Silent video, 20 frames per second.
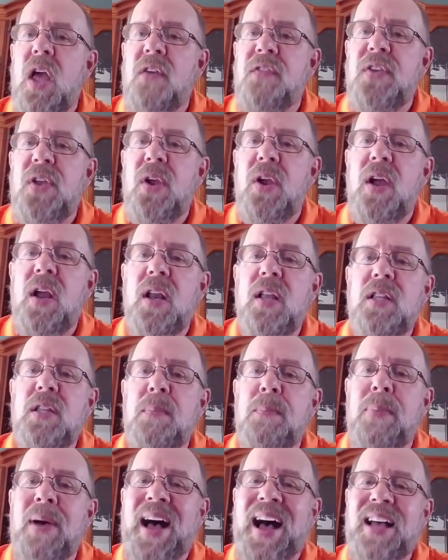If you're going
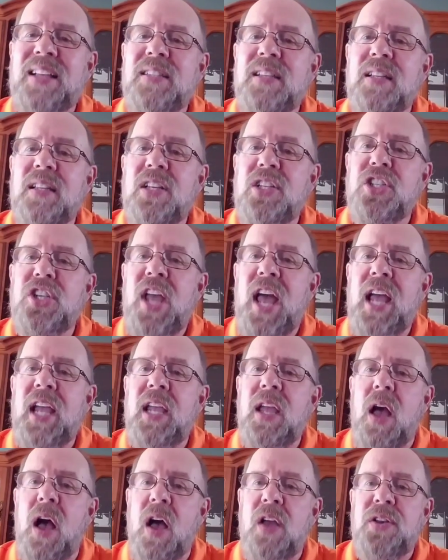to deposit the
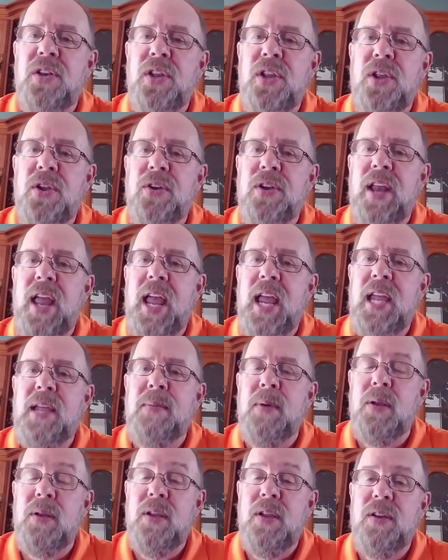check under your
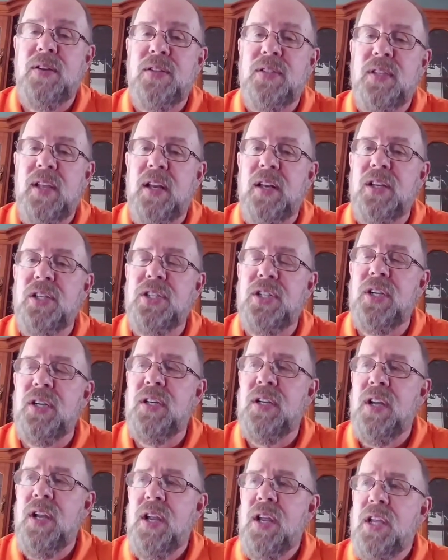name, under your
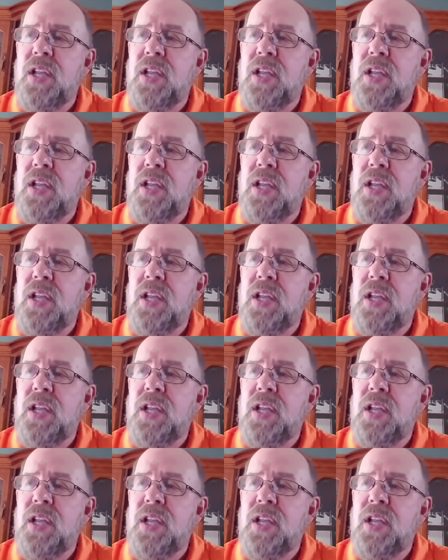signature,